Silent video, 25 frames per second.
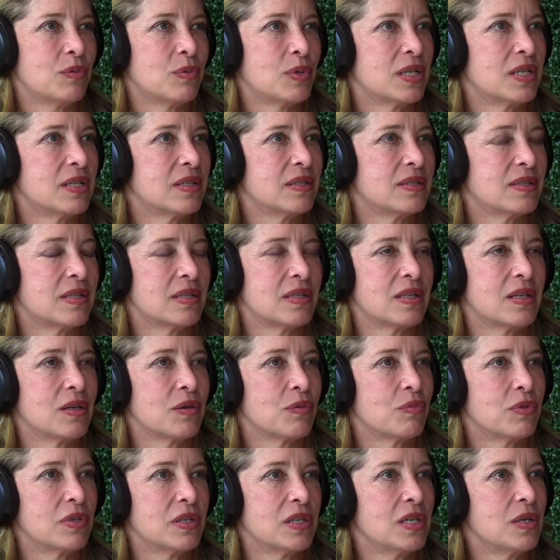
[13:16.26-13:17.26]
was that there
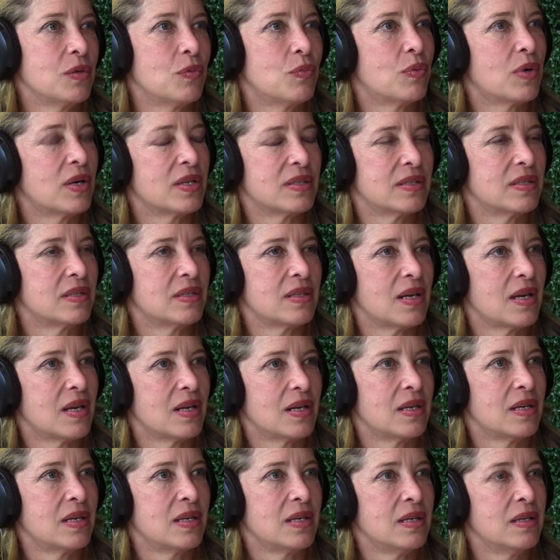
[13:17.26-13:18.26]
really wasn't
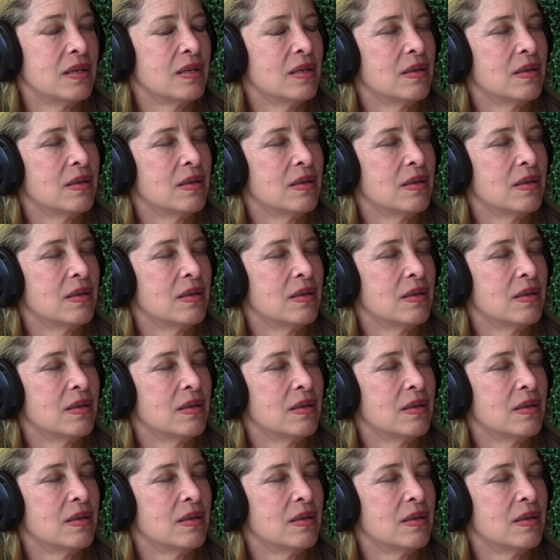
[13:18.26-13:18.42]
any